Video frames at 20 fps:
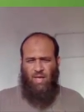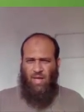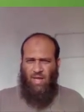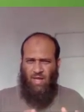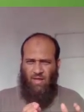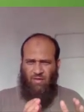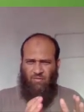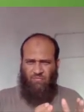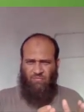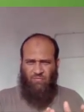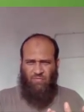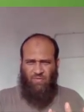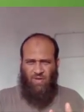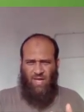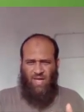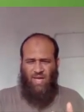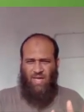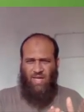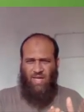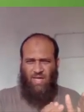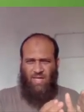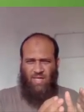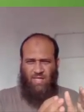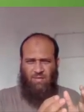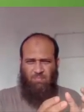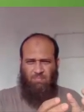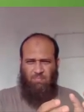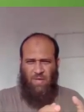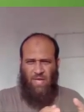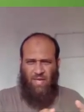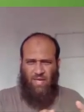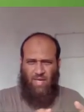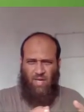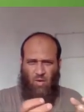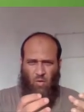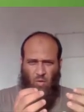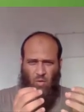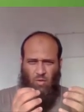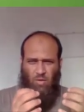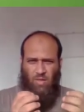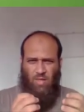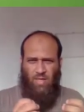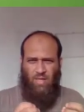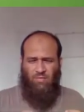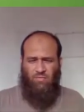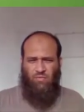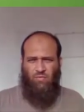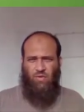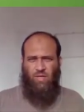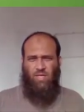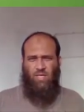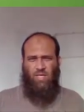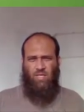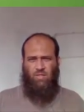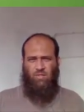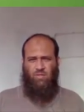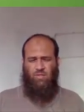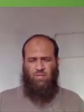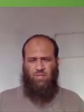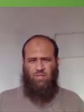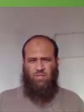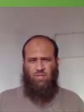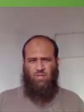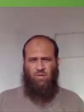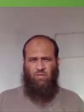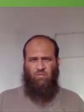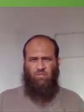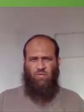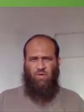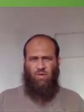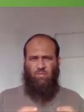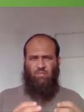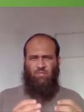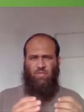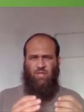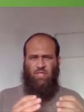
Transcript: If I pick only 3 letters from